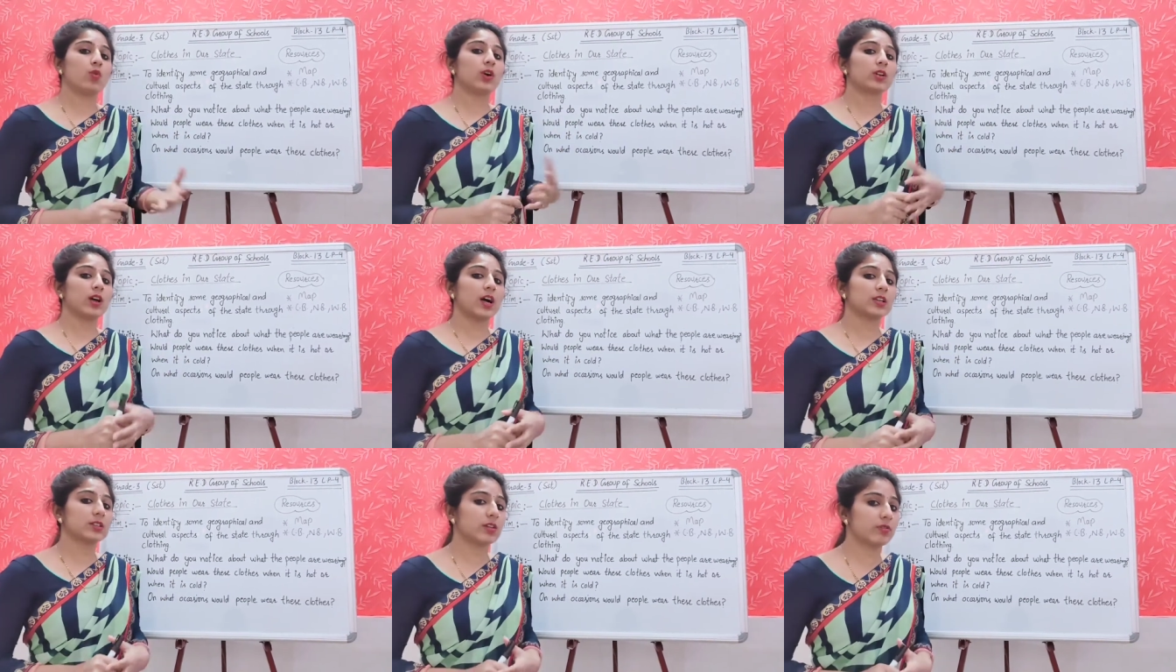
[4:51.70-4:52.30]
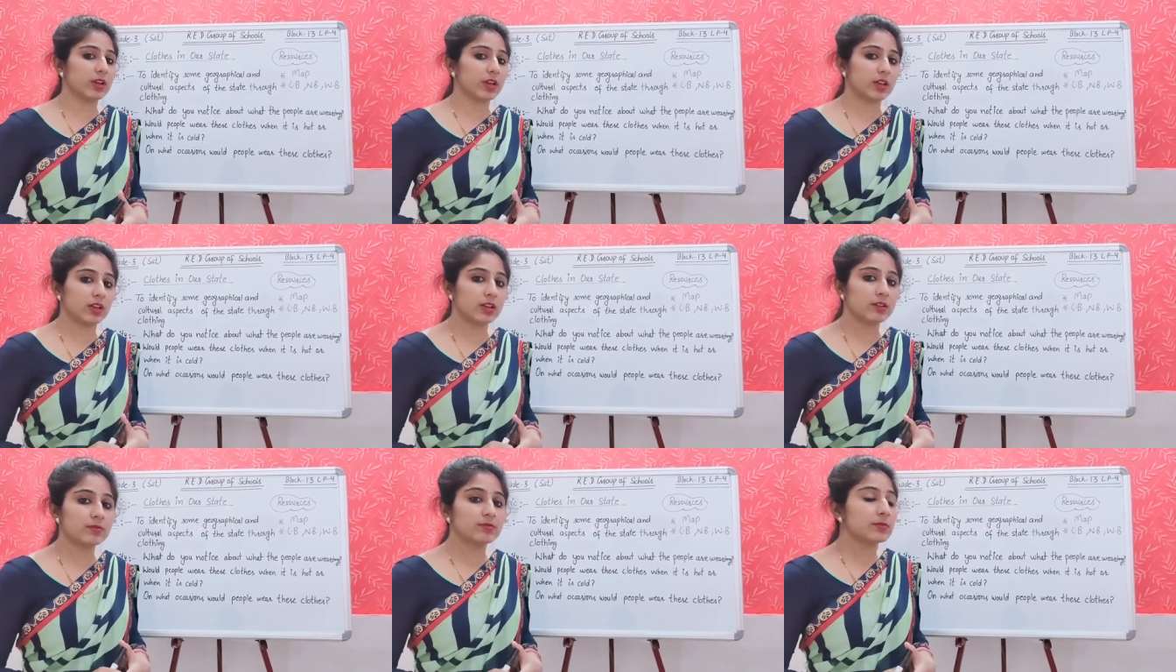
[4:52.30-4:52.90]
What are they
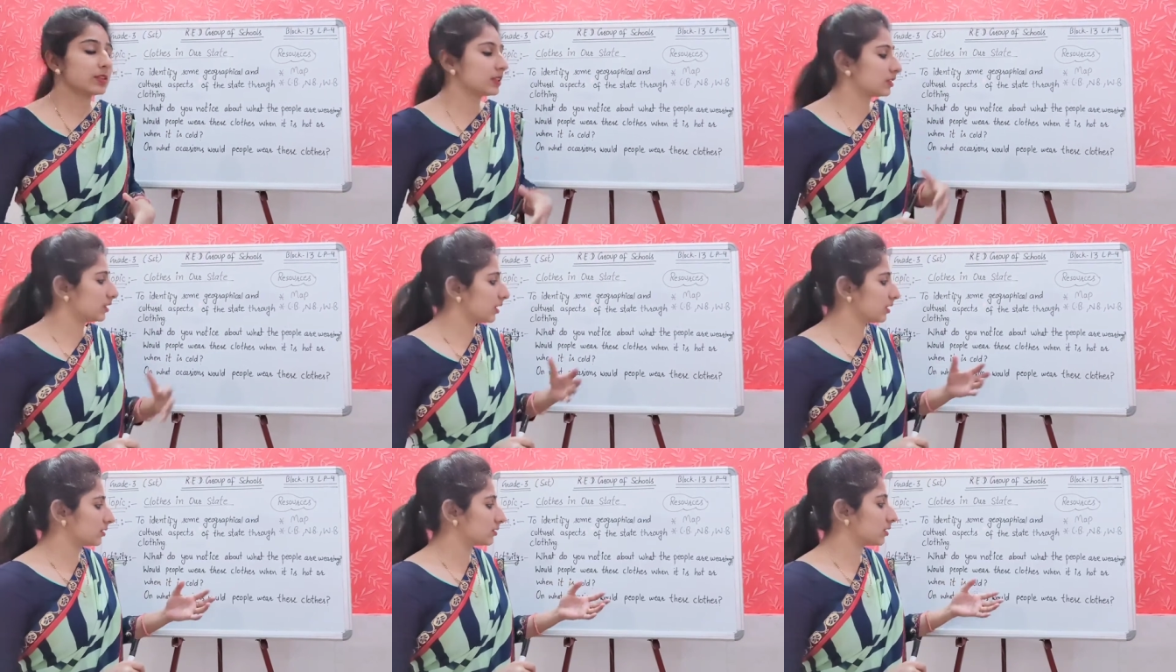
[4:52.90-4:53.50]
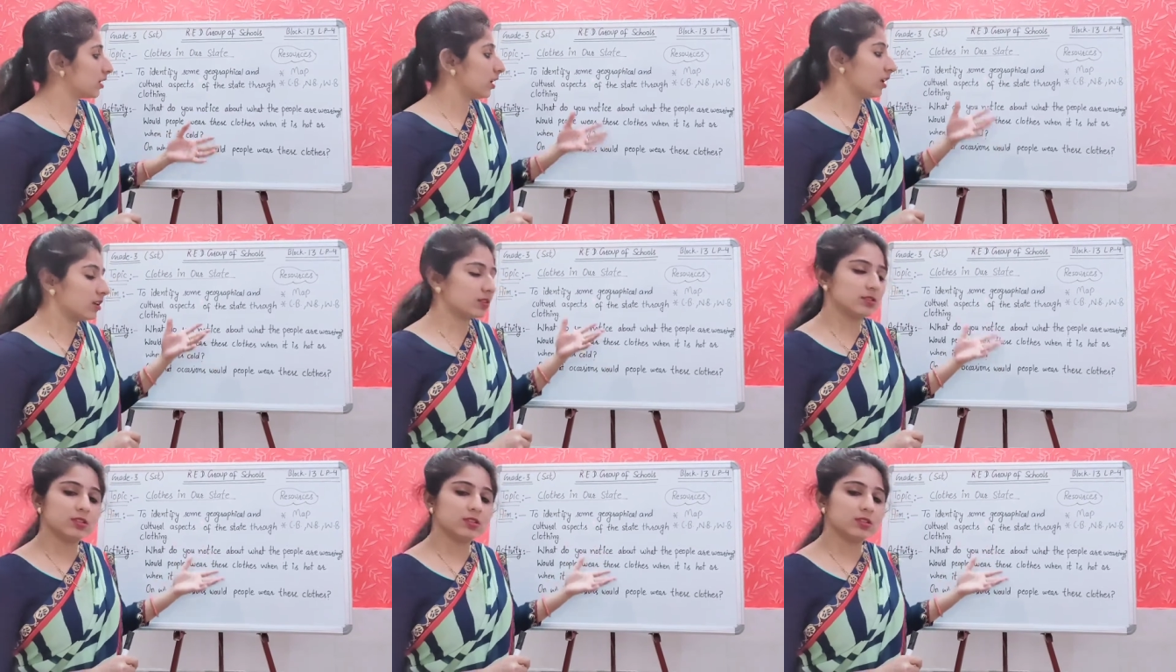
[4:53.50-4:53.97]
wearing? Yes,